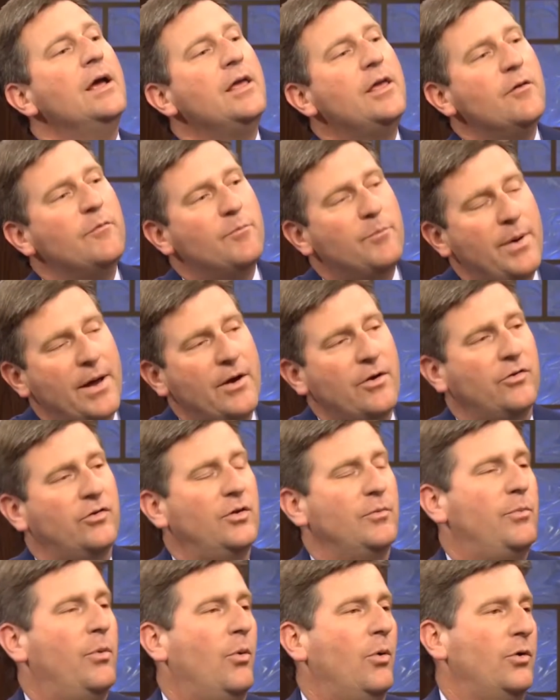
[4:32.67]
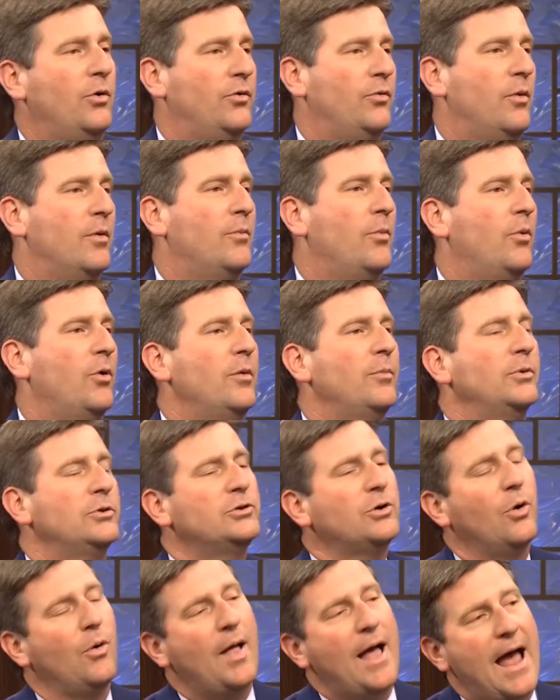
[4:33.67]
Give better support to our Border
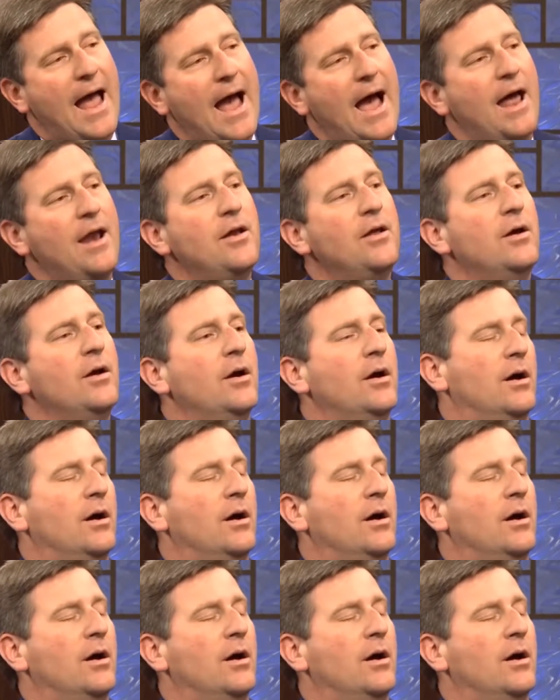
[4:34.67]
Patrol at